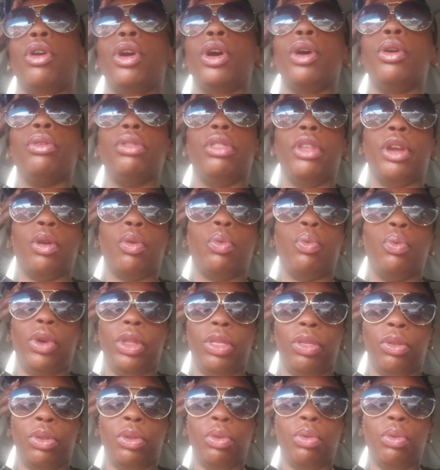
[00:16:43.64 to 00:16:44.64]

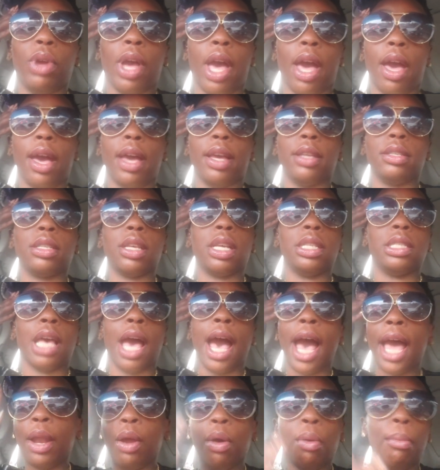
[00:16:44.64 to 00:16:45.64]
with you guys, because
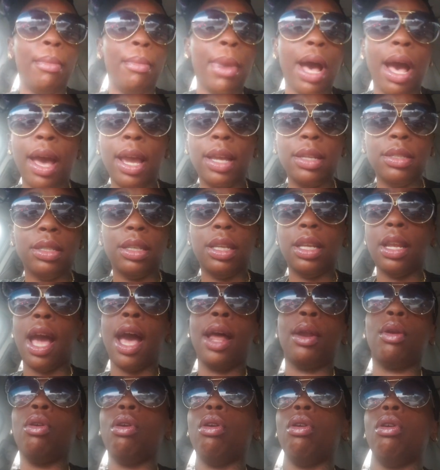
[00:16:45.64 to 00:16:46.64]
I don't mind it
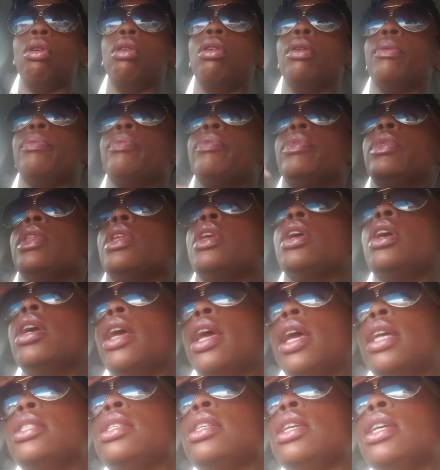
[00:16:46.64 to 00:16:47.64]
at all.
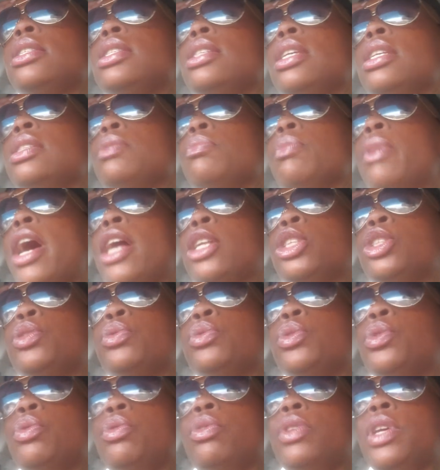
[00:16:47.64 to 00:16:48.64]
It's my
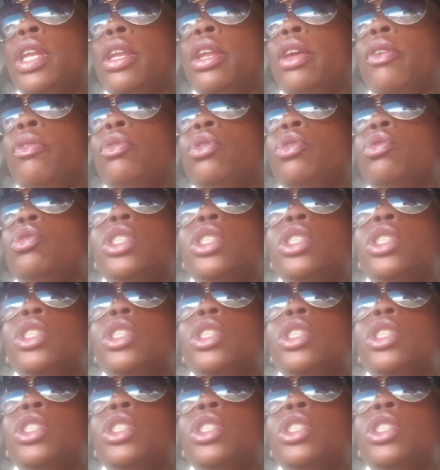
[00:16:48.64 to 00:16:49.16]
truth, and if you